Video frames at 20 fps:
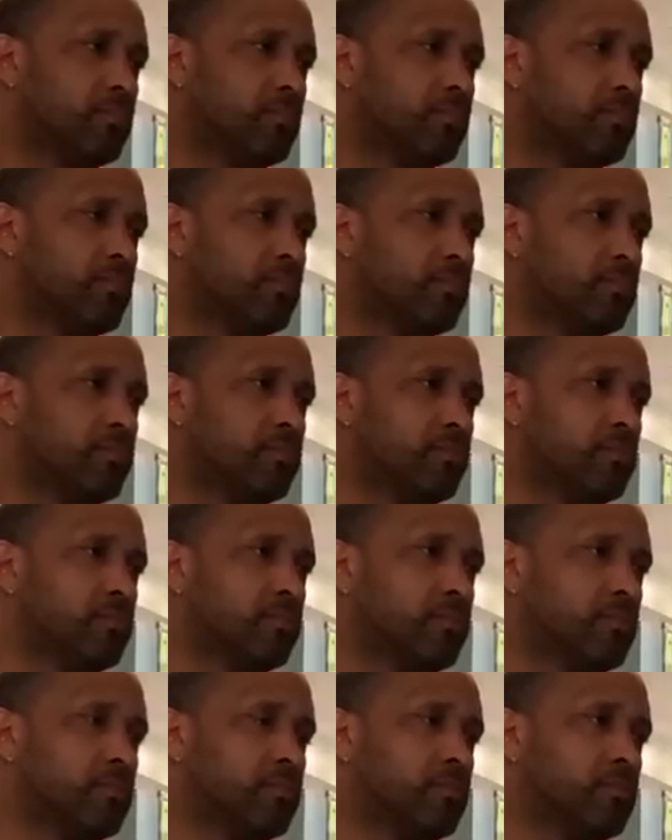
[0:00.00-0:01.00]

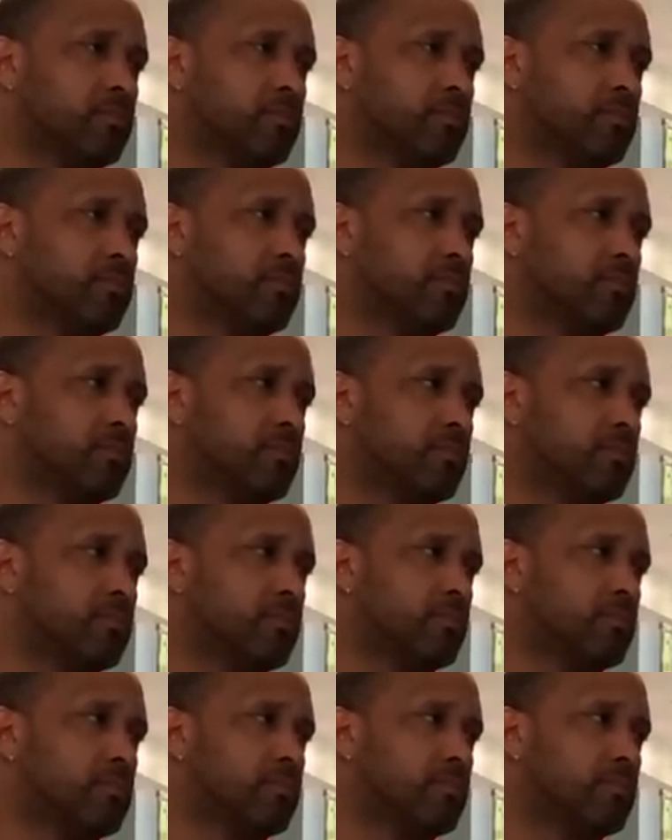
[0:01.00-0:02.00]

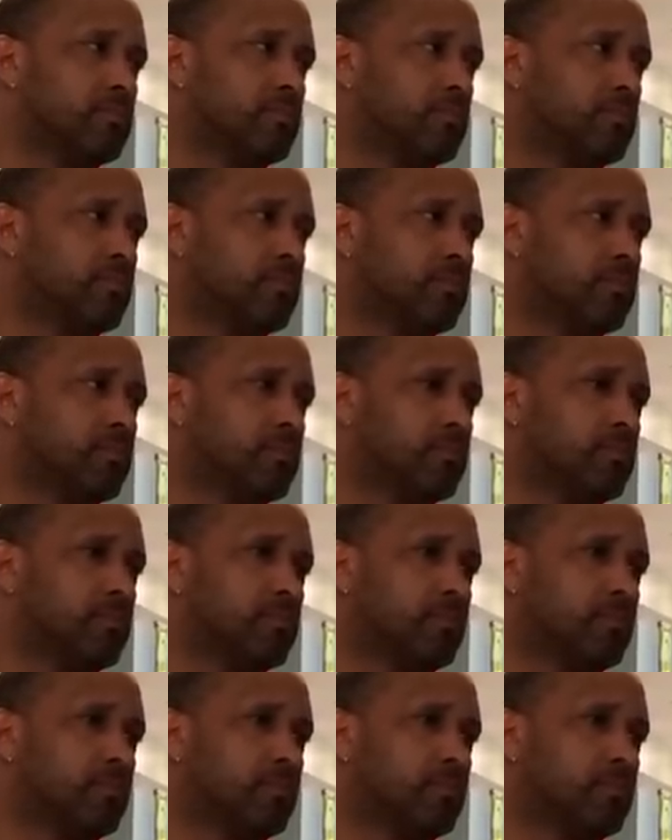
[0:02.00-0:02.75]
(silent)